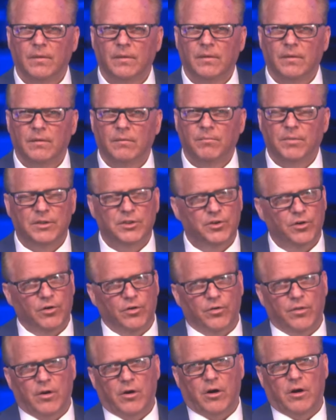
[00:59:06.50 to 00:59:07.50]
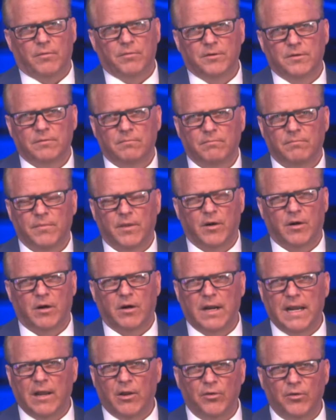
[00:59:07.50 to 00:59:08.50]
But sure, there are there
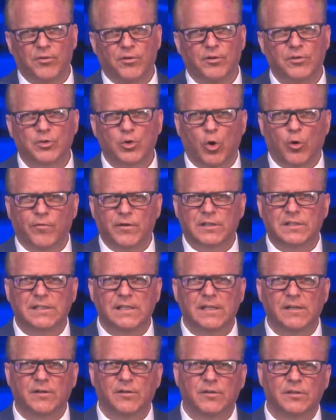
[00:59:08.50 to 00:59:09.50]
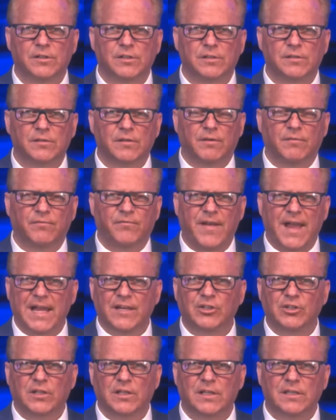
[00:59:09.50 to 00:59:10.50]
are elders, overseers,
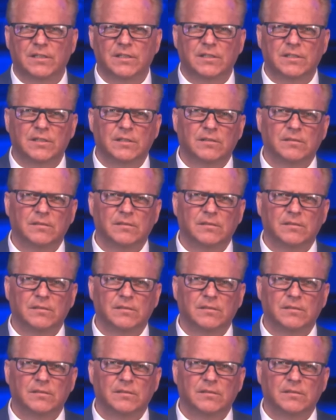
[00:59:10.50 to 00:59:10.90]
evangelists,